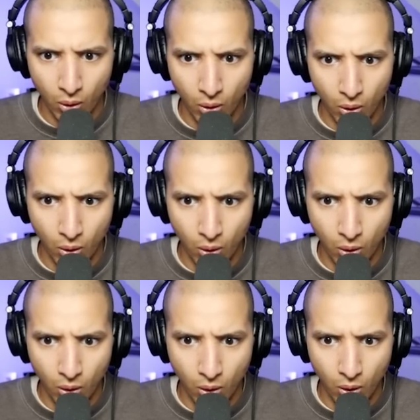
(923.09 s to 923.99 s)

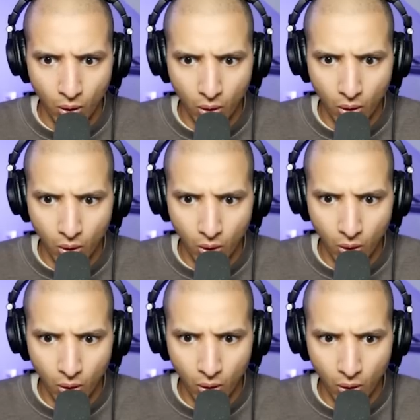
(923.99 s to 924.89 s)

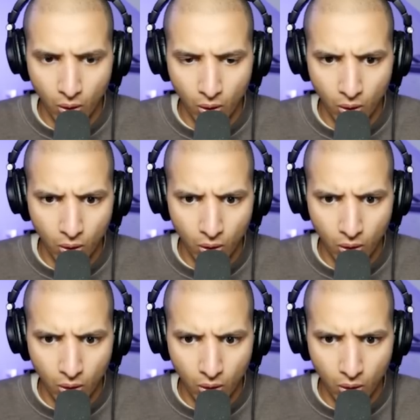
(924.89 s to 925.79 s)

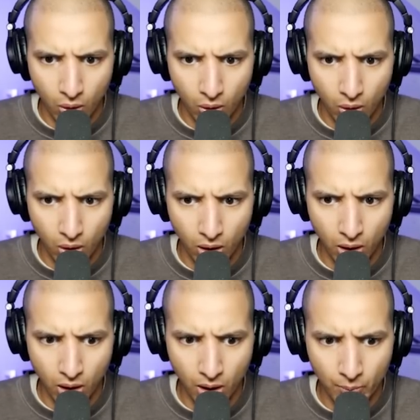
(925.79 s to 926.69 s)

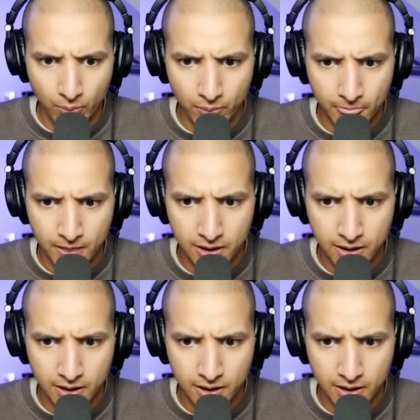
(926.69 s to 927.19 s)
(no one is talking)